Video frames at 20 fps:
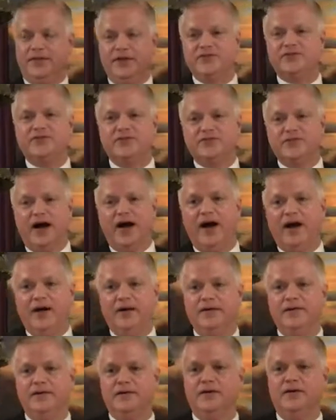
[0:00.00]
this
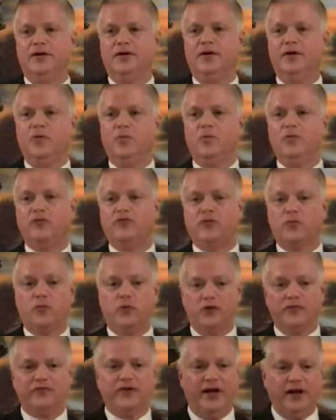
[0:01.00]
design was the
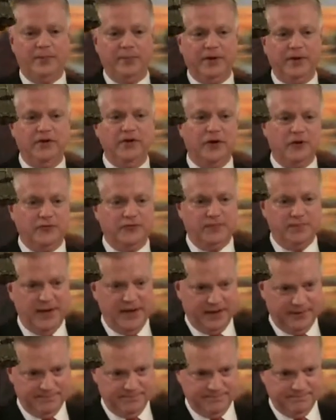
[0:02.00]
worst helmet known to
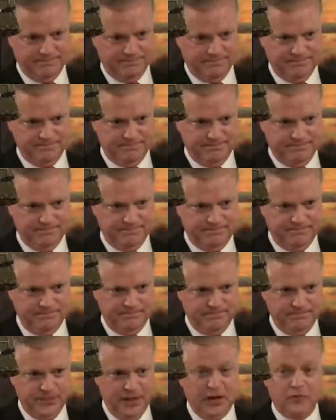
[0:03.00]
man
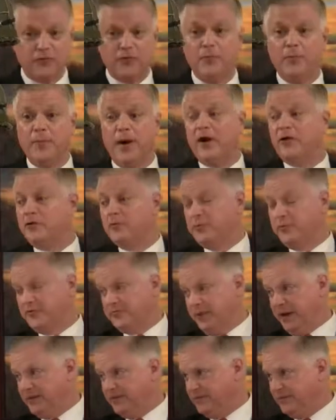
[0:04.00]
from a medical
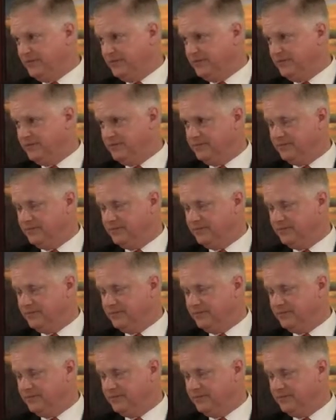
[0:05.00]
perspective.